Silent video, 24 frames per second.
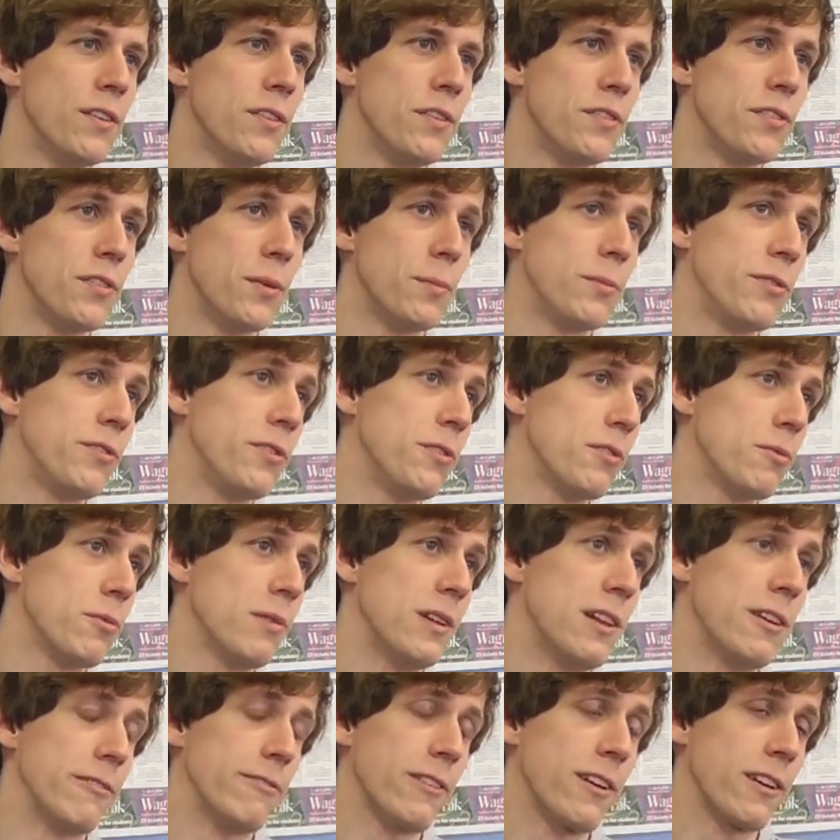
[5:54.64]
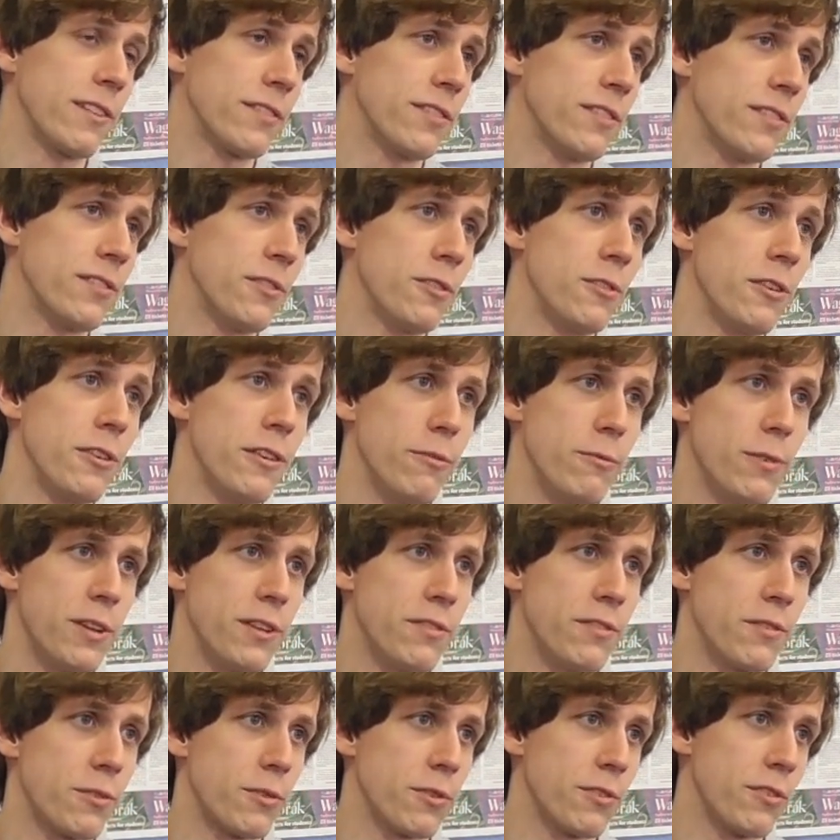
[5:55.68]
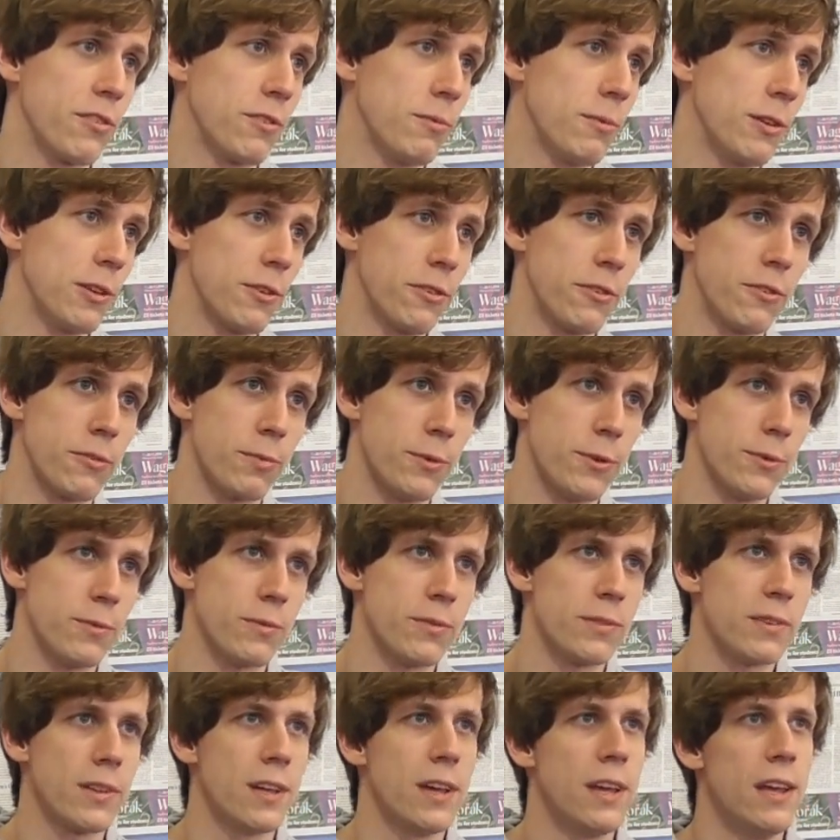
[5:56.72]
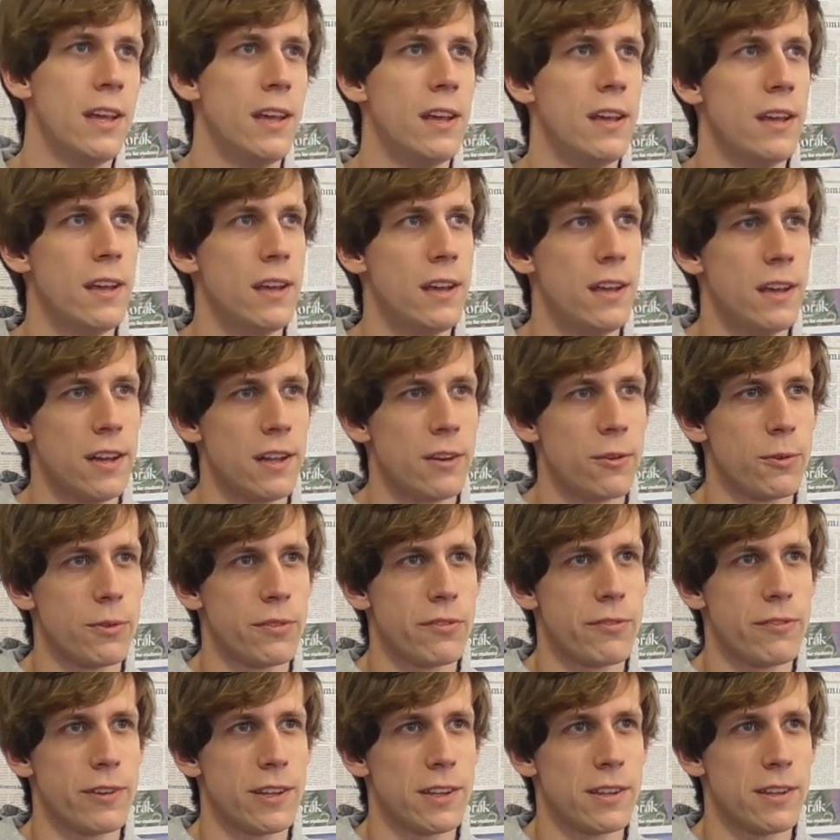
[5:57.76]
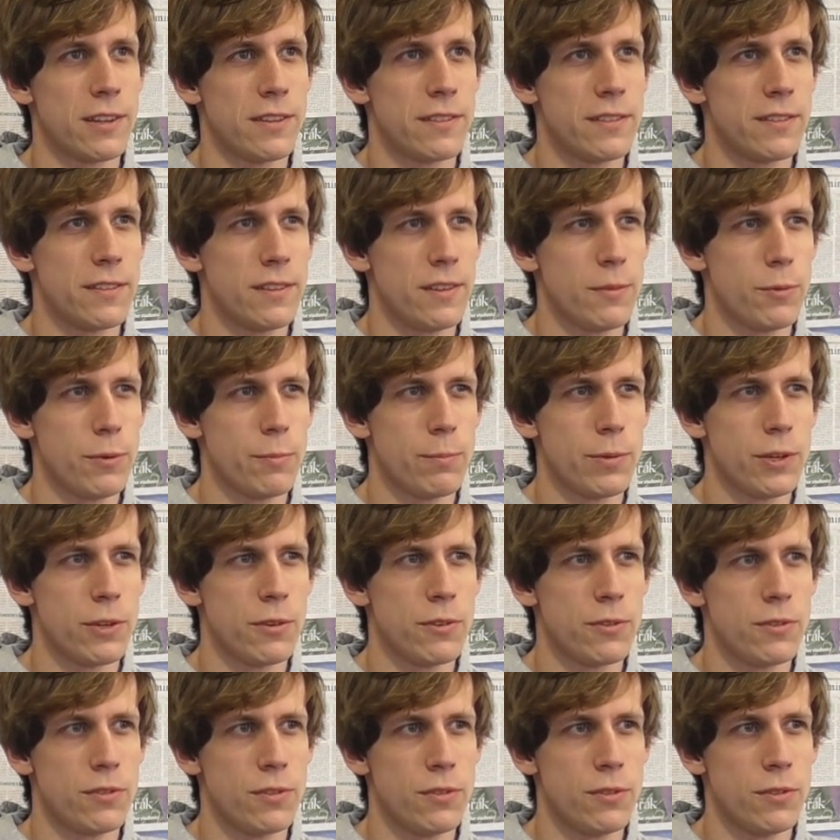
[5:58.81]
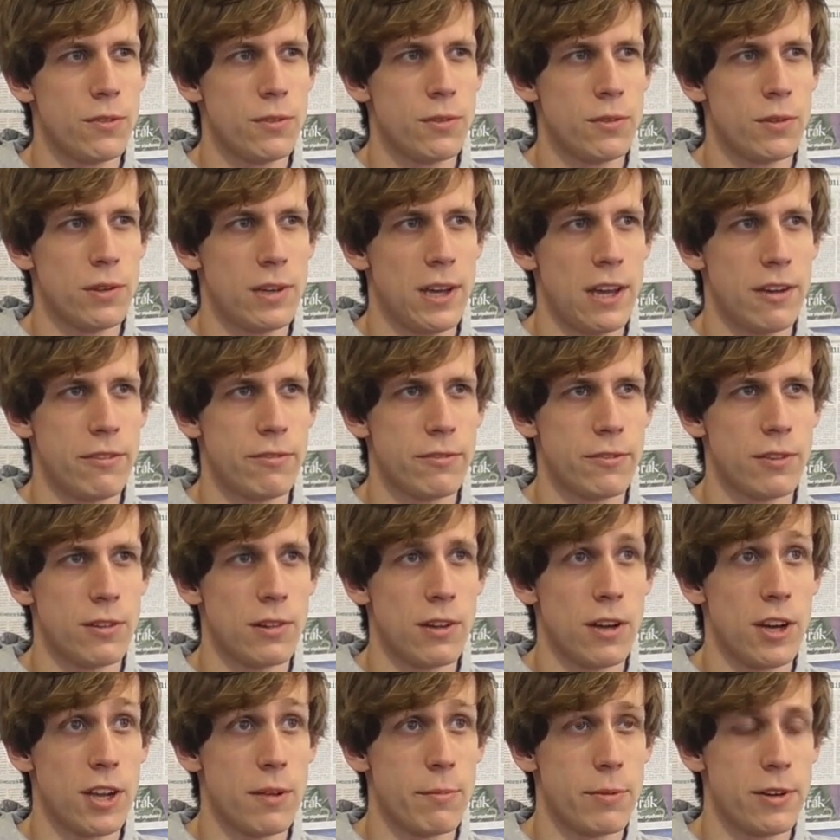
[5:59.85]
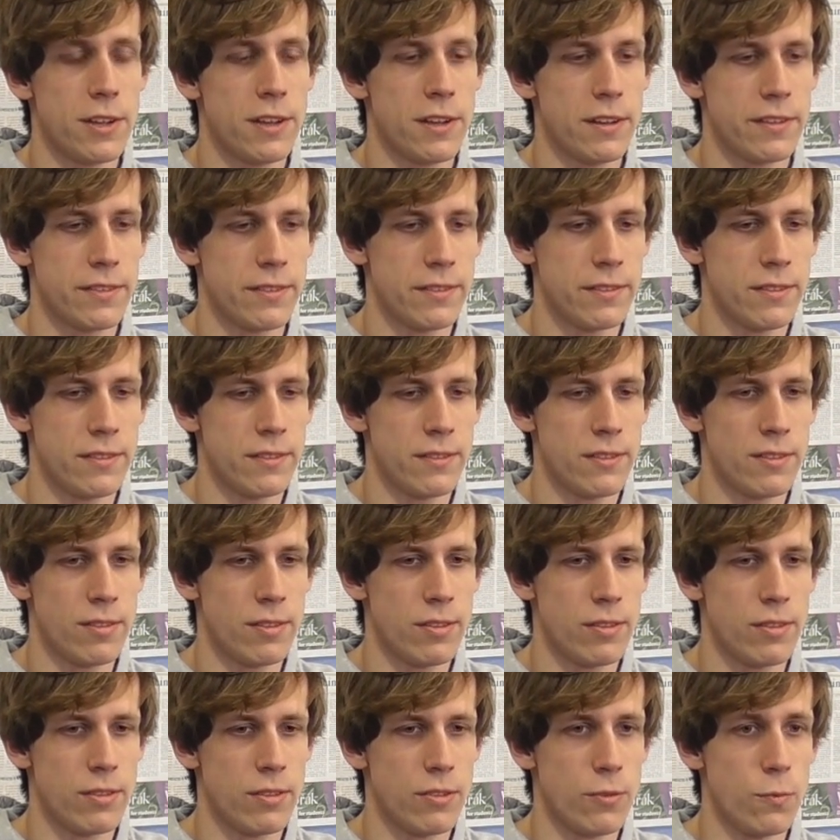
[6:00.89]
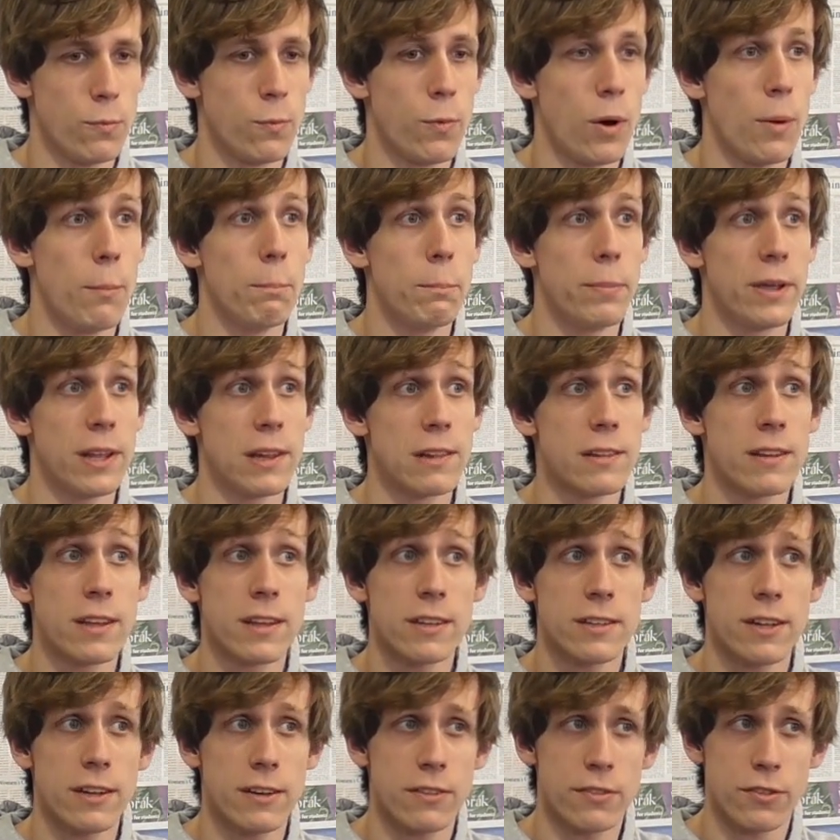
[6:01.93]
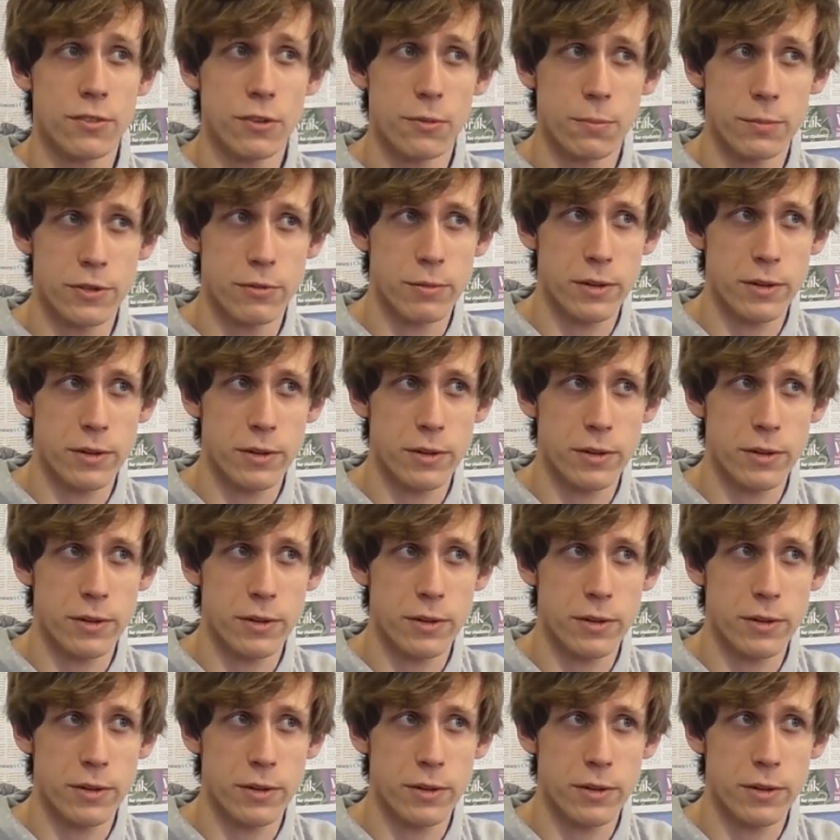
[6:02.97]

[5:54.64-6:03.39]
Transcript: some students will have access to the resources while others won't. I also think it would be good to have the library as the one building that is open